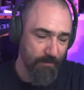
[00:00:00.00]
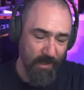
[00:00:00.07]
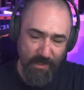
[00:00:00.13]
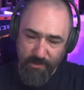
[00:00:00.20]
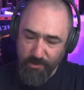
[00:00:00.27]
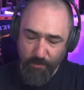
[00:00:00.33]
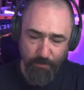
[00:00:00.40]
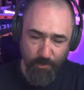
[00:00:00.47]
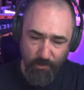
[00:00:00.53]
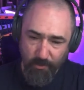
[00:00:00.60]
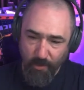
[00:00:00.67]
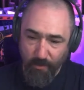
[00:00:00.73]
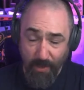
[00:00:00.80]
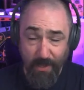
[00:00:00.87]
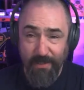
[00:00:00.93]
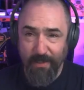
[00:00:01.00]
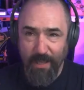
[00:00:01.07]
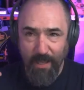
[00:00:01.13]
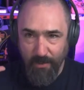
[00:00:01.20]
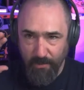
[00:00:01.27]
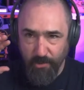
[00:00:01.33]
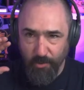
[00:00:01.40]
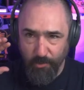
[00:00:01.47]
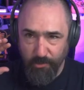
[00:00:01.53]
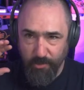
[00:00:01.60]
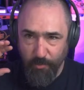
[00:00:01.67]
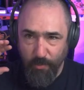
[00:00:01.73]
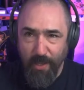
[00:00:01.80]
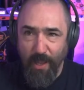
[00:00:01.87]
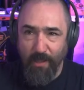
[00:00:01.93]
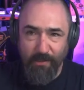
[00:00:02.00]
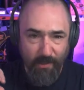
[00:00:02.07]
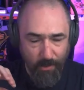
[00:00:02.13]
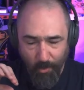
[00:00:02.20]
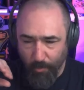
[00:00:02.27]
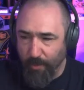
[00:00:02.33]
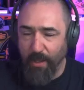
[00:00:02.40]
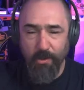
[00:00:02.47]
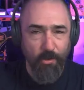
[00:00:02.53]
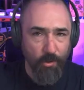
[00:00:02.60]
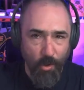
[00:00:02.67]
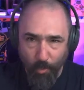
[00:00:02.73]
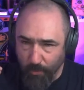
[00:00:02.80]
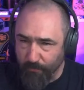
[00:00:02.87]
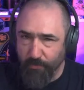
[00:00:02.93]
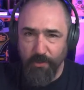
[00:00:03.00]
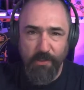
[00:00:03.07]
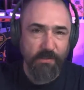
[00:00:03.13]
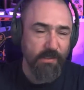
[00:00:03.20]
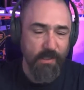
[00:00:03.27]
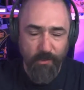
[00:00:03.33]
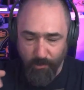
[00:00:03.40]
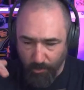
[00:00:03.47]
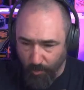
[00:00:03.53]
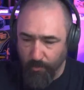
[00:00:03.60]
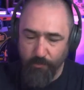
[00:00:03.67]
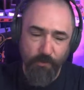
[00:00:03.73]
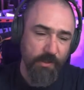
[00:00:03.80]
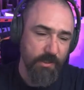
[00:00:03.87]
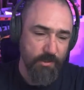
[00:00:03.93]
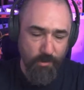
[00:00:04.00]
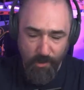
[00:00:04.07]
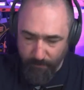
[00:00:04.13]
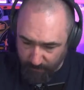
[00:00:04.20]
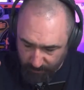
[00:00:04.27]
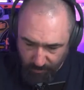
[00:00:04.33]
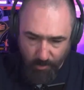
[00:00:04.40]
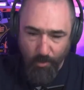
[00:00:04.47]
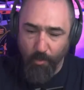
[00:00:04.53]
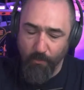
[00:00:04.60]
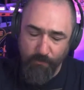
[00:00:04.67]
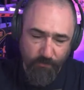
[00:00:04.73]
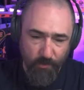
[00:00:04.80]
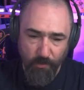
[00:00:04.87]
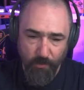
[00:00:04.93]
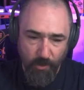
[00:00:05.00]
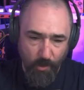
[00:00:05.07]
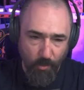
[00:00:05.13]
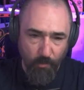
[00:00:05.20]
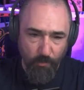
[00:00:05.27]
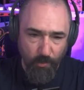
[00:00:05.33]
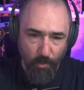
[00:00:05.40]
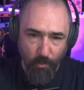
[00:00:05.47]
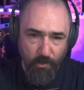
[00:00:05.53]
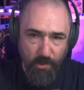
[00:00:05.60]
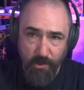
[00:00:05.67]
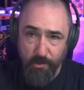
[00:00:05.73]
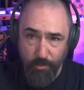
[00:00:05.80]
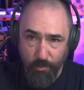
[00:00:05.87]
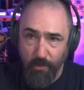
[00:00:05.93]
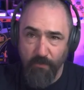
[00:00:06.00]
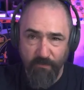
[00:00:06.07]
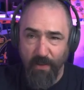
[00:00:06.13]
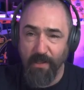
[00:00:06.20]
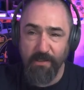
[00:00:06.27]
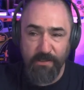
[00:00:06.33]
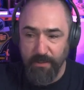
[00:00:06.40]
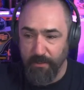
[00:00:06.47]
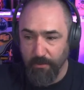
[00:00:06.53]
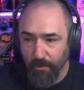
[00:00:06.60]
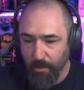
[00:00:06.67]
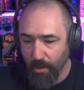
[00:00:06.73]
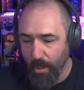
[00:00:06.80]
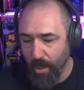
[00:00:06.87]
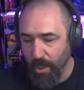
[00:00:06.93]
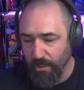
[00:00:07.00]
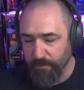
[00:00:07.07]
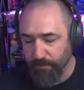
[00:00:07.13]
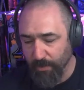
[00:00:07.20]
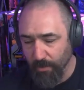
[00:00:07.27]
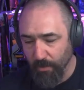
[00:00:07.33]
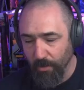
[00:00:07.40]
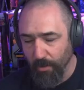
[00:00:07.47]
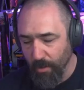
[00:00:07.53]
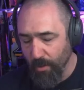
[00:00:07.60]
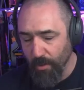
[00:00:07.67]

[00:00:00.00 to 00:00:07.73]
And so pulled her out of that. And so we had like, okay, you're going for this thing. You're going for these treatments. You're going for, you know, going to this really fancy hospital.